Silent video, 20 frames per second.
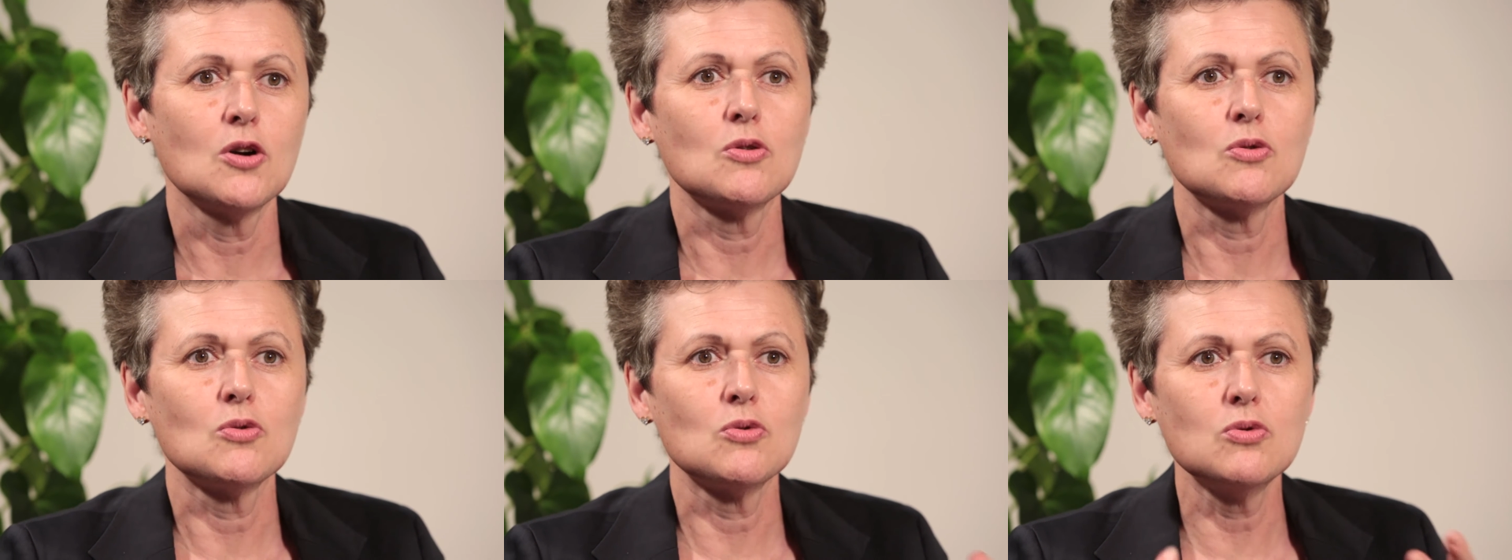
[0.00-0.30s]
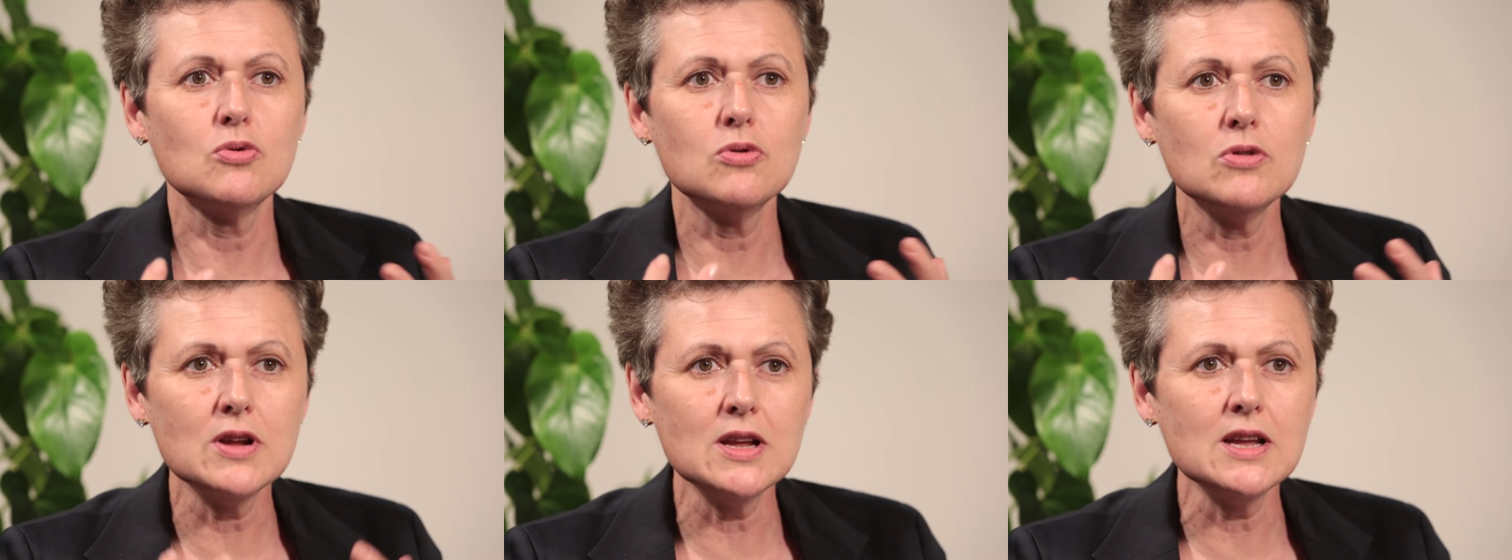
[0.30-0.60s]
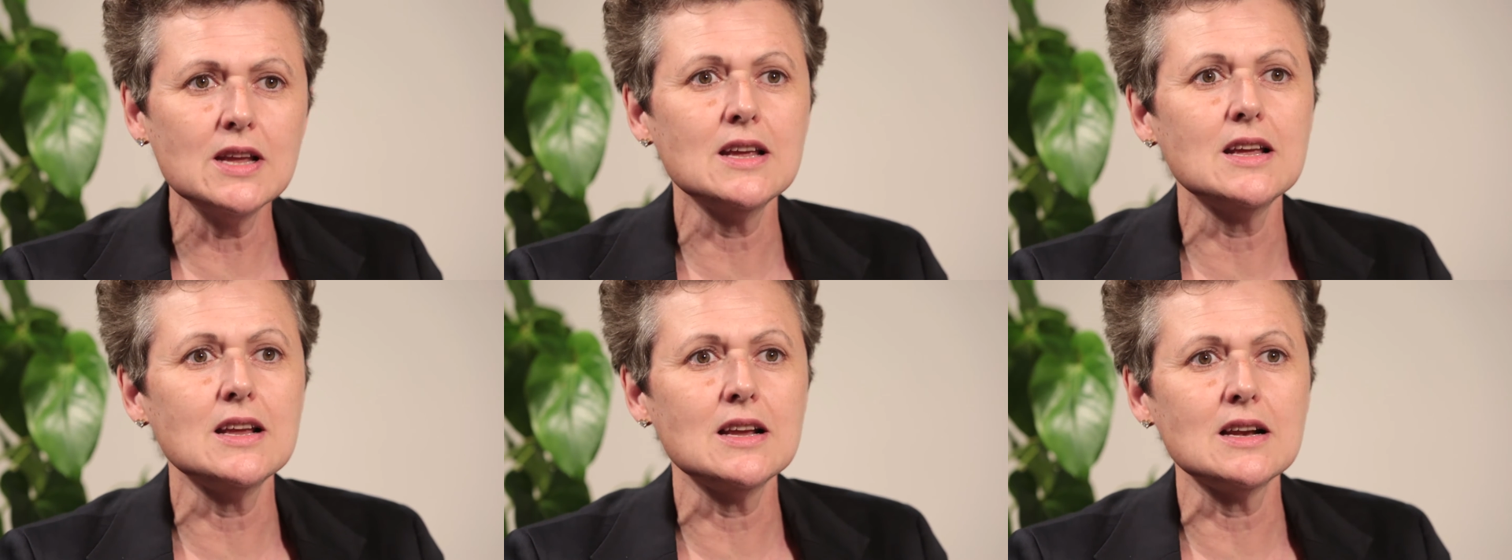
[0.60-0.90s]

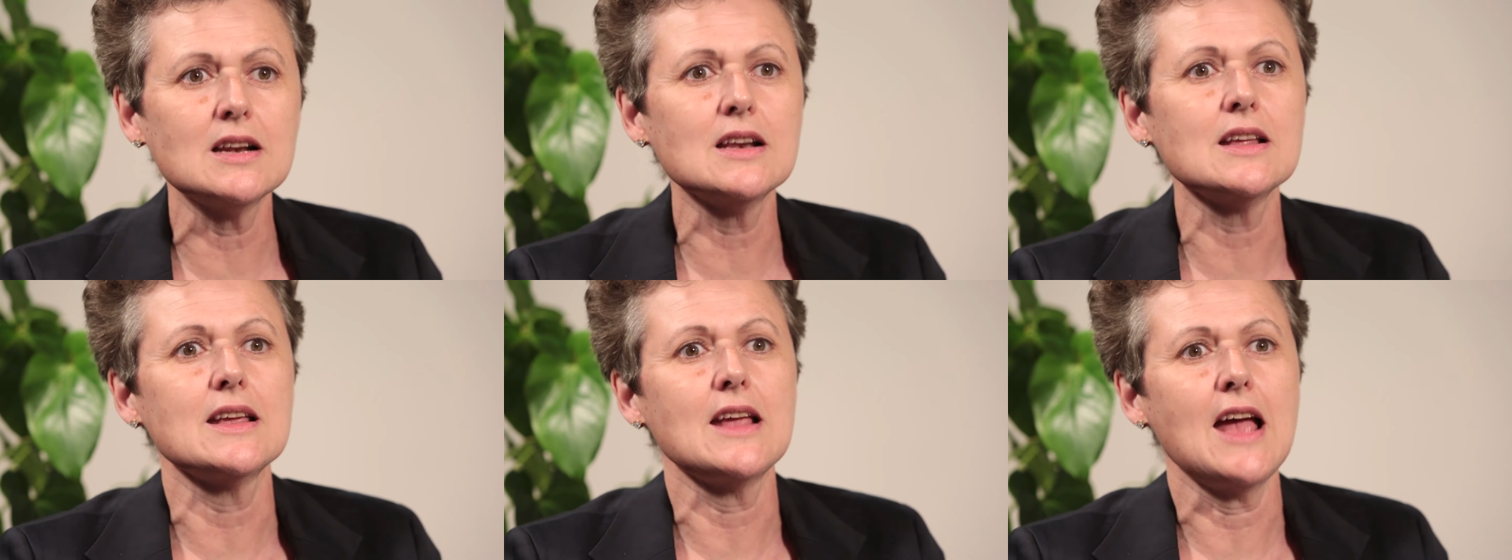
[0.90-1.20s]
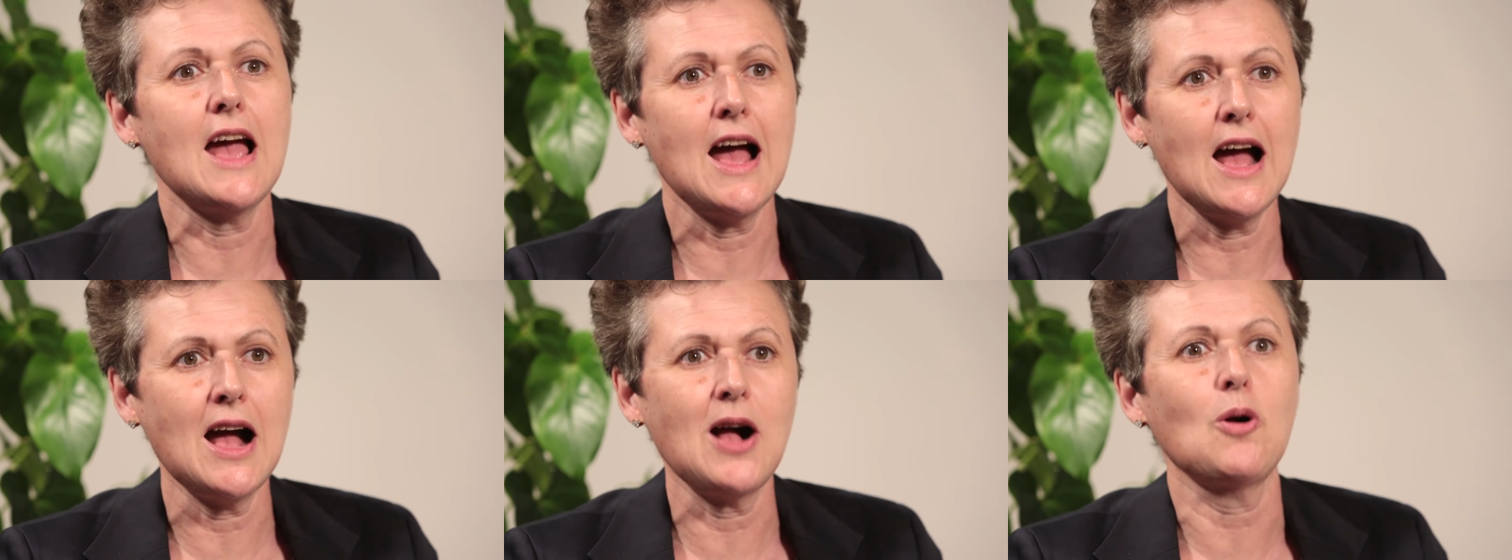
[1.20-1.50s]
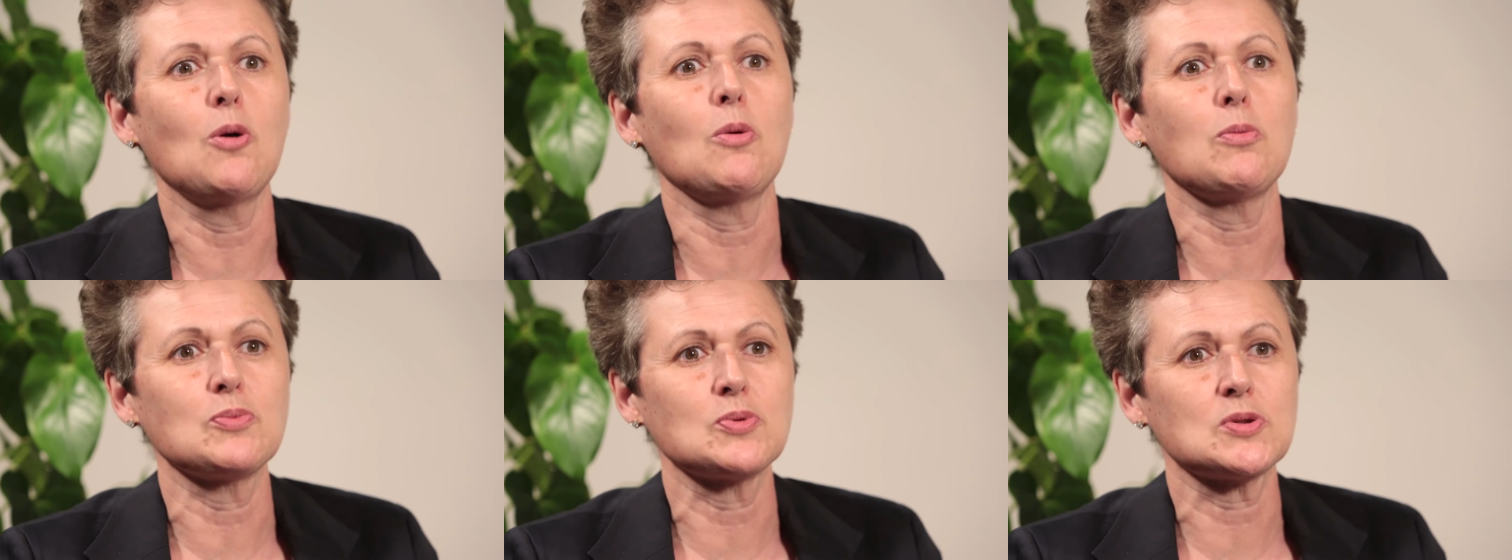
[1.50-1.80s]
really
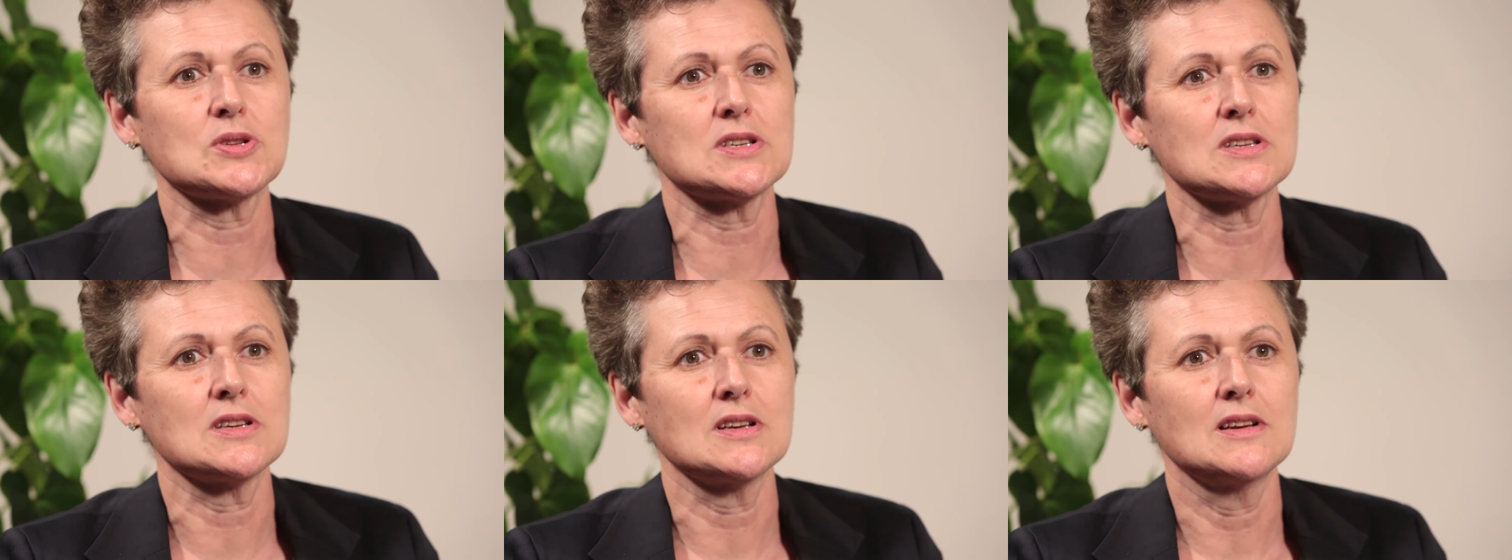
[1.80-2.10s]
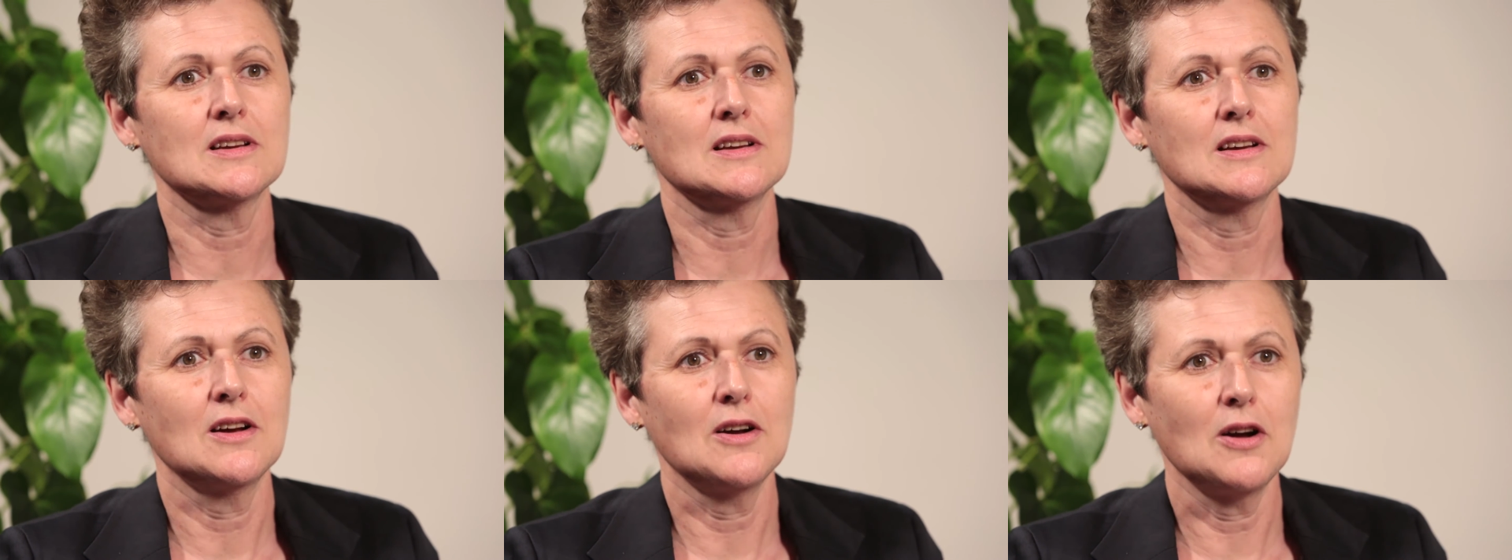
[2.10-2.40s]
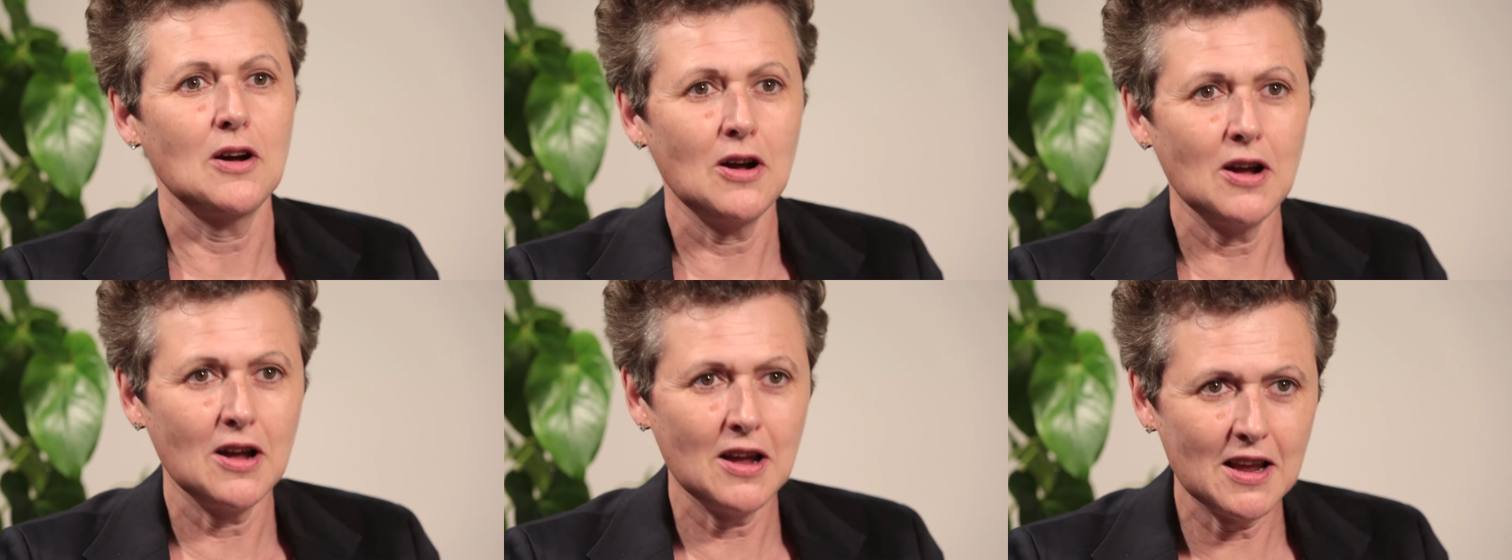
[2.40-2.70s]
helps
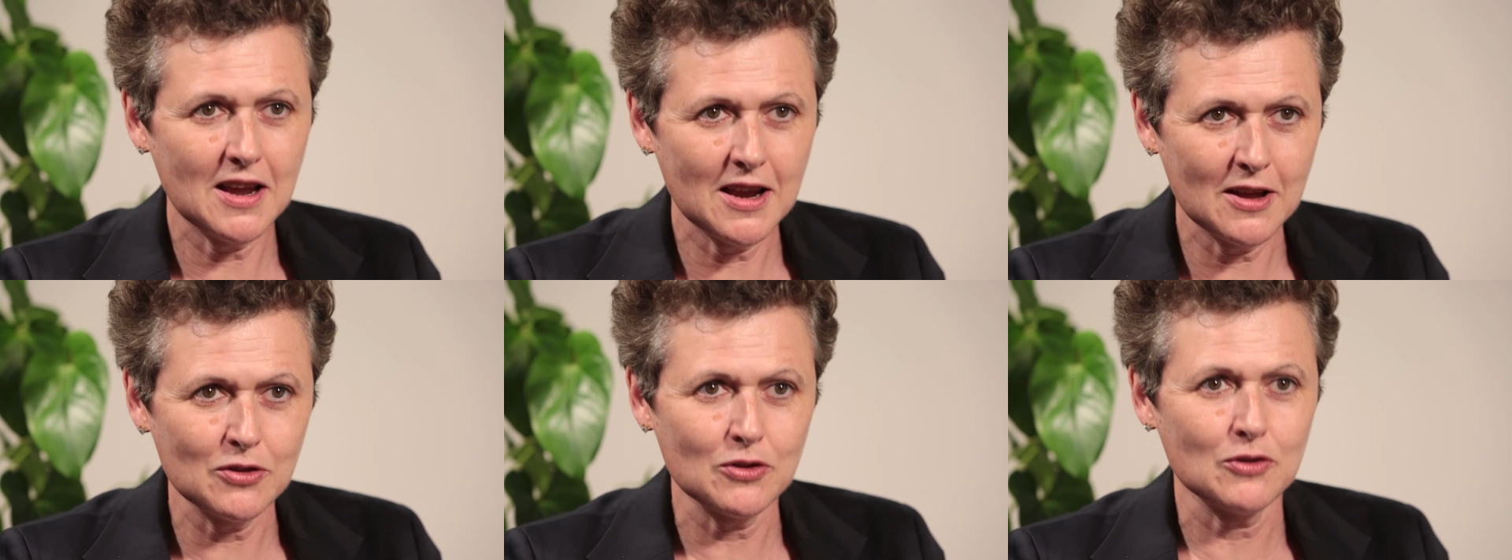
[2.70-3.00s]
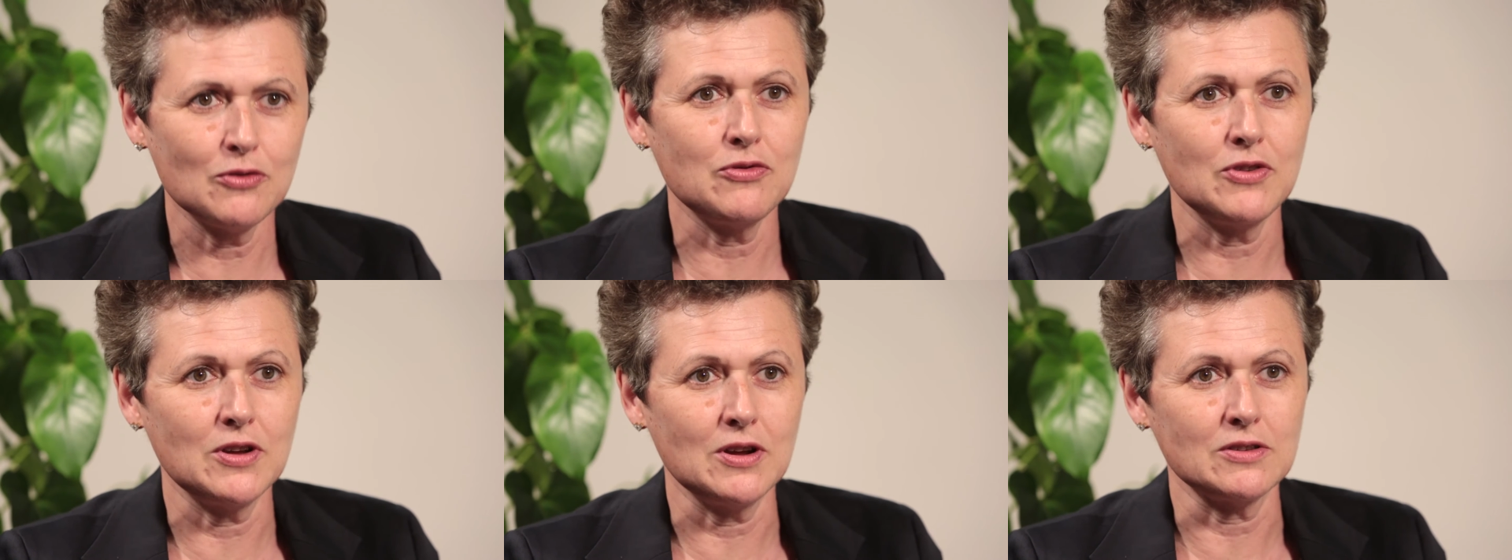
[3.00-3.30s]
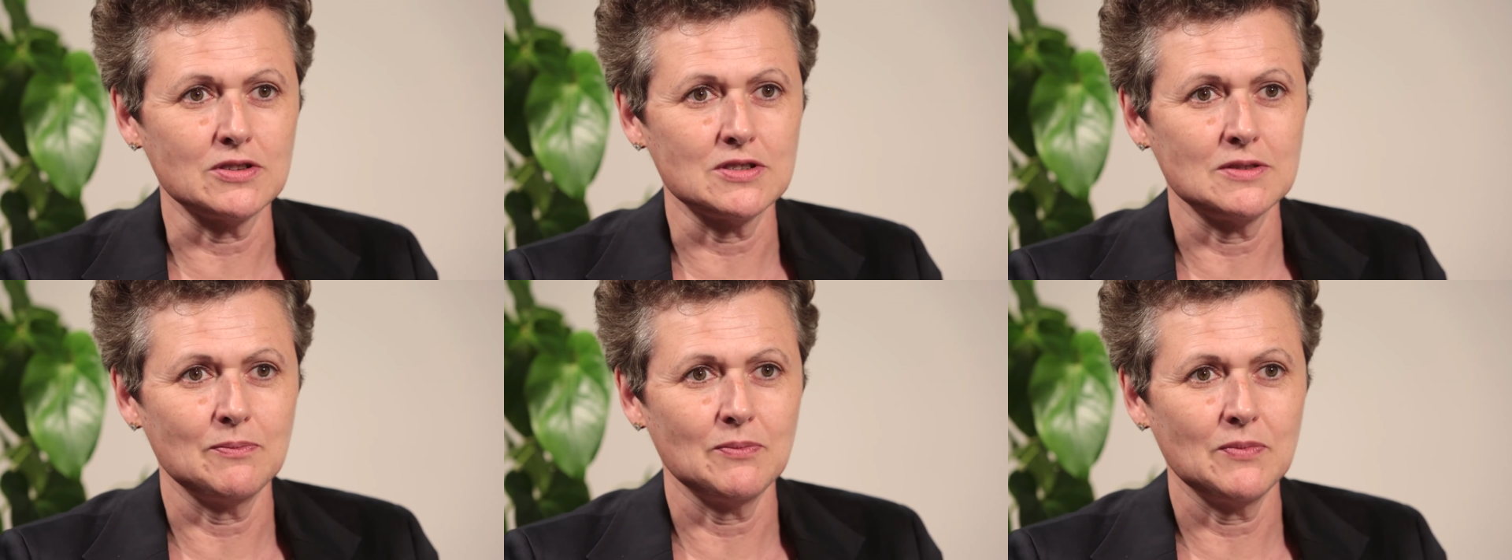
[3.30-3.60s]
in the
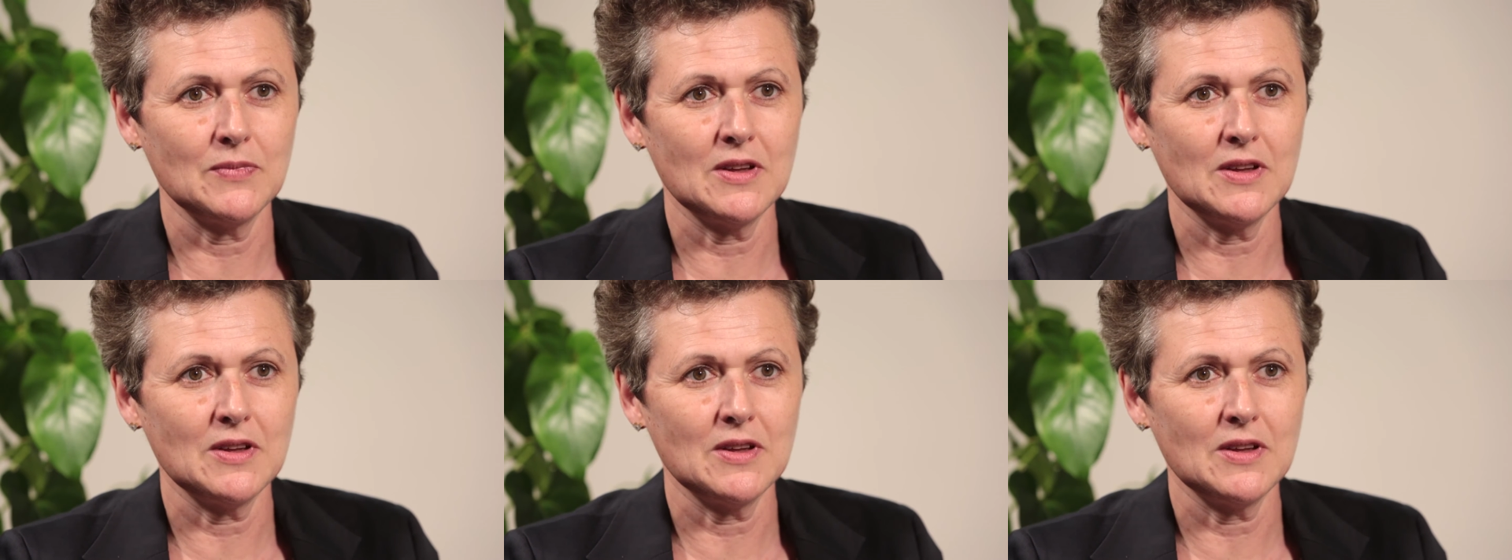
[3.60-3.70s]
field.